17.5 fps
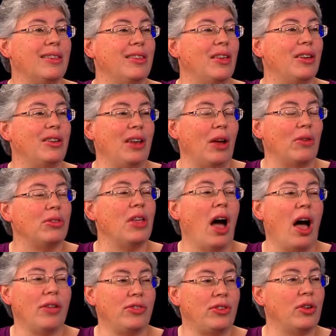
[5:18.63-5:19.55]
you know,
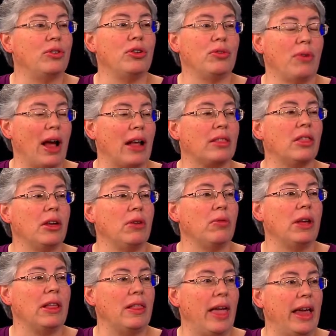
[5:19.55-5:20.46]
not so directly
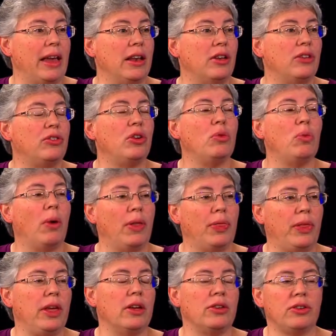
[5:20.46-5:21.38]
related to
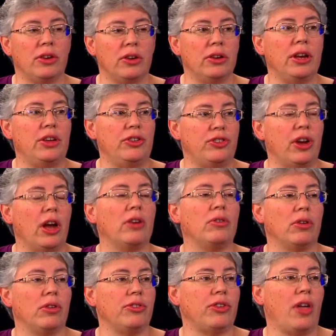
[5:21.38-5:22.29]
what the Attorney
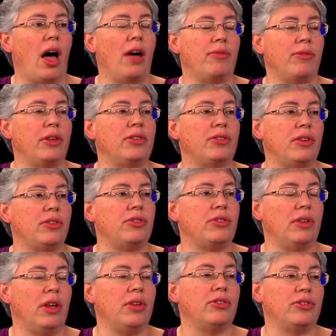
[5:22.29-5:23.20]
General's office
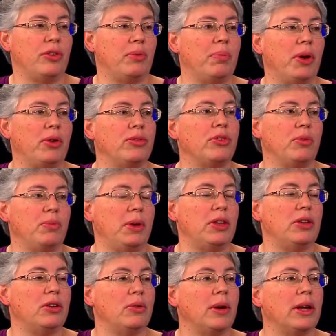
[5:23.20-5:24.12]
is, is supposed to be
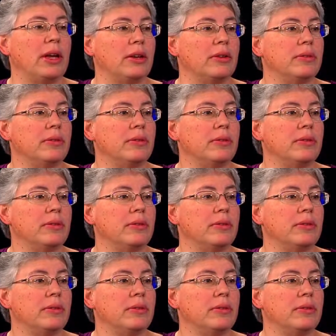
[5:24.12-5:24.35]
doing.